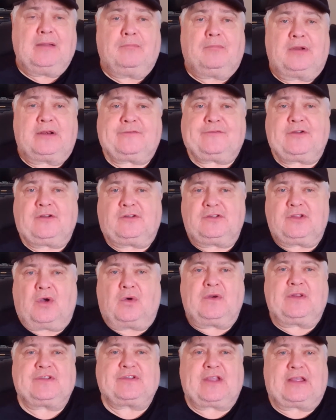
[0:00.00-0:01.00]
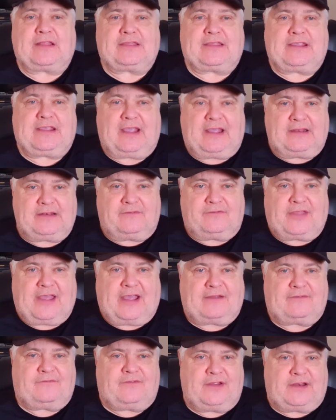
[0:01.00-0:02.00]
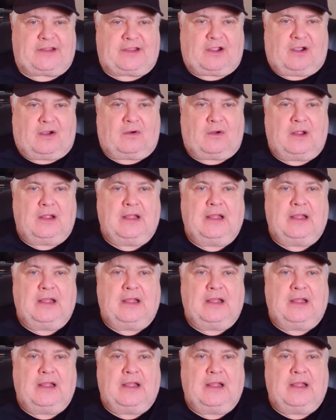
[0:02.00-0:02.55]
But if you'll notice at the end of that video,